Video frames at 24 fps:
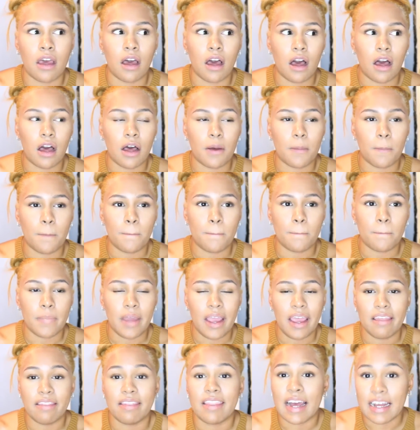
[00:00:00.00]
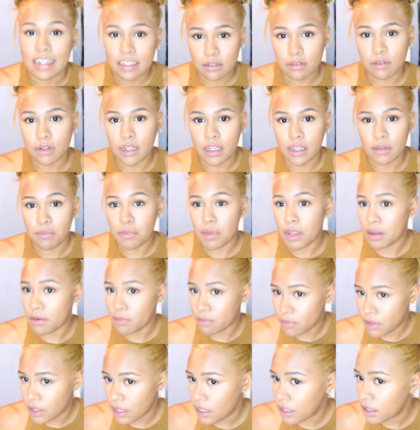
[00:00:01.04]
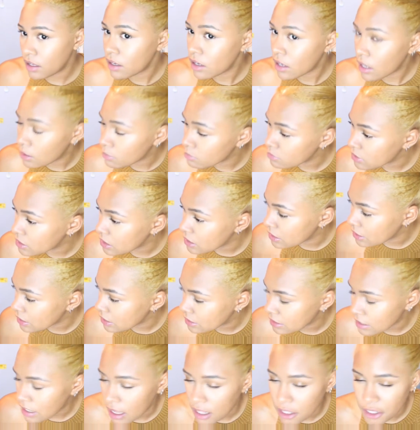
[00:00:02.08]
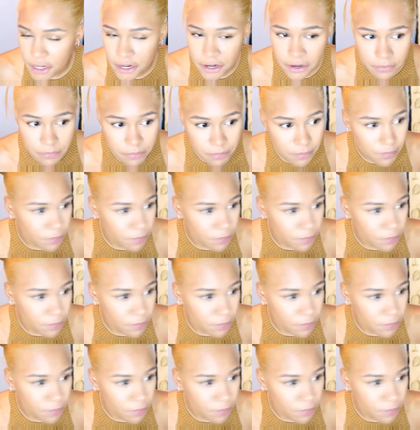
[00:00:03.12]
And that's what made me come to this color